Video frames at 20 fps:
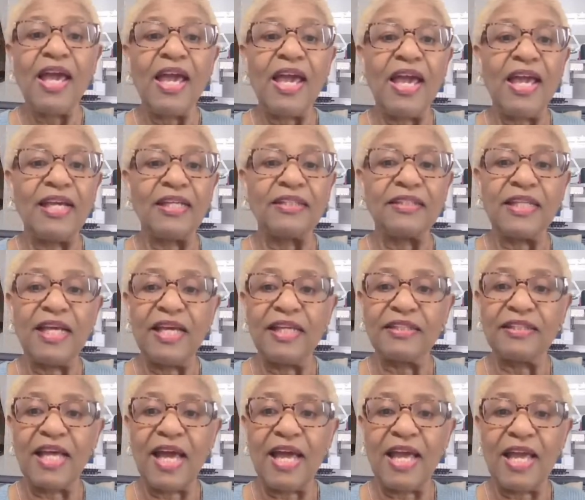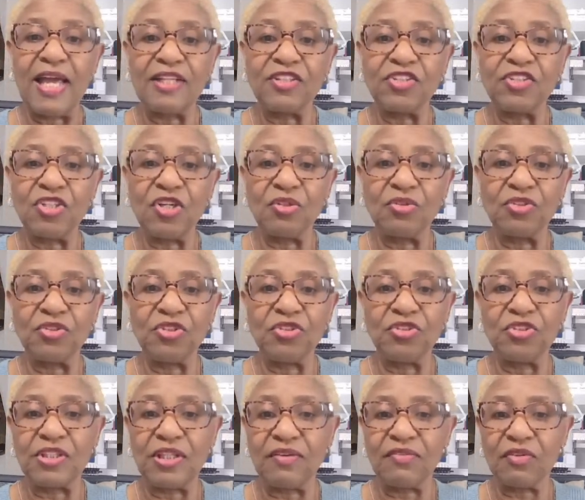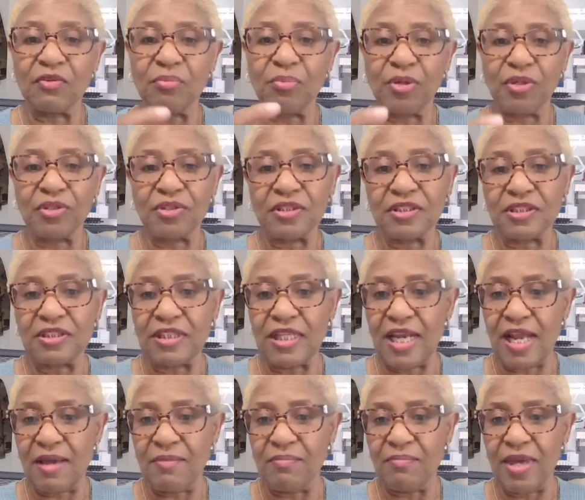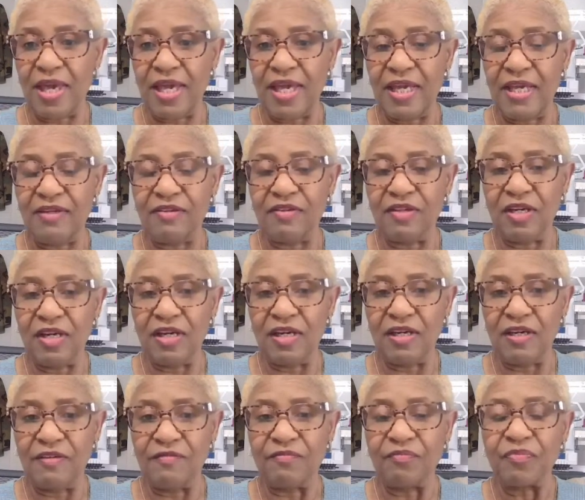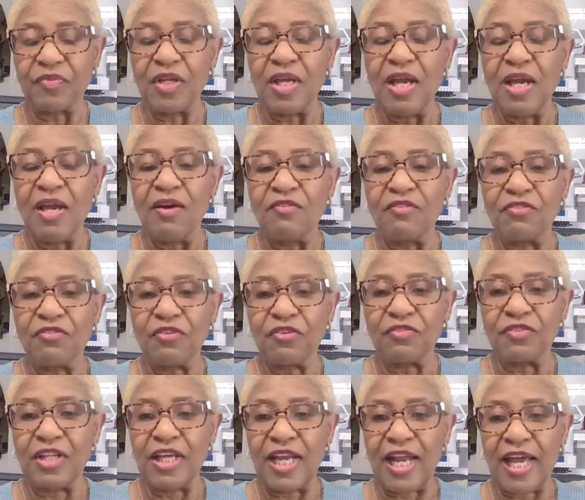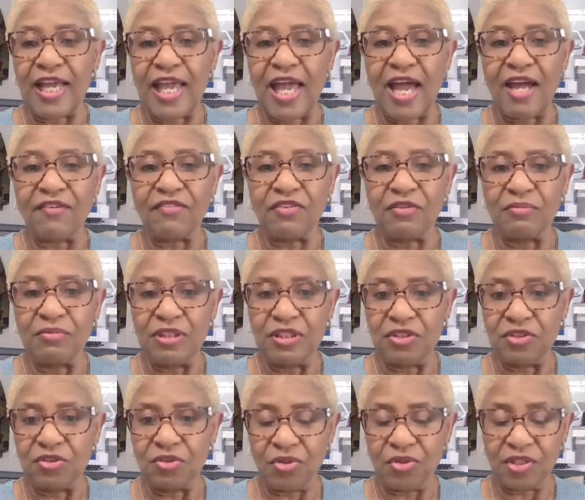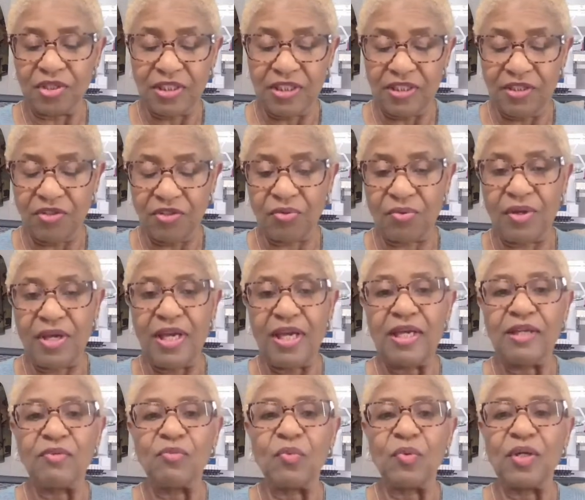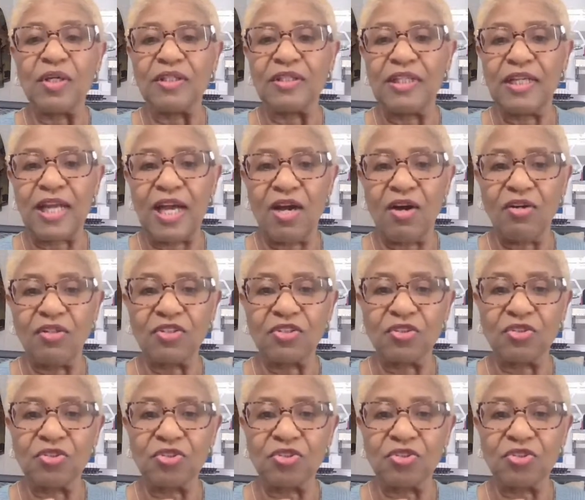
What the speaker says: and I had showed you several purses that I made that I got from Disorderly Thread. Well, then I also